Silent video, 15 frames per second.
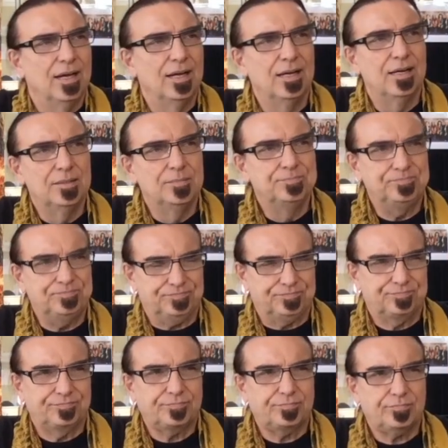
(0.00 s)

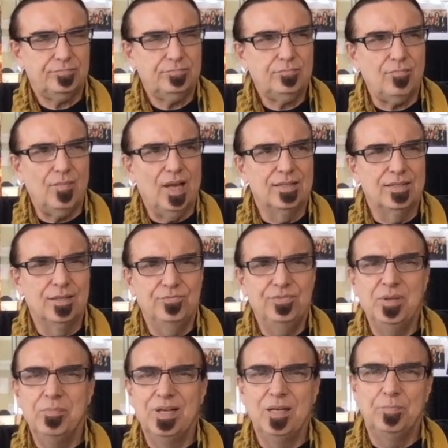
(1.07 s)
the
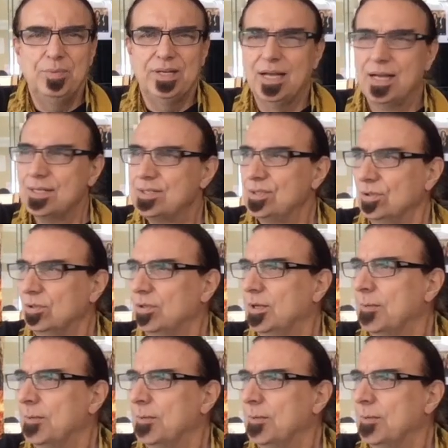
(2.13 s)
female Picasso.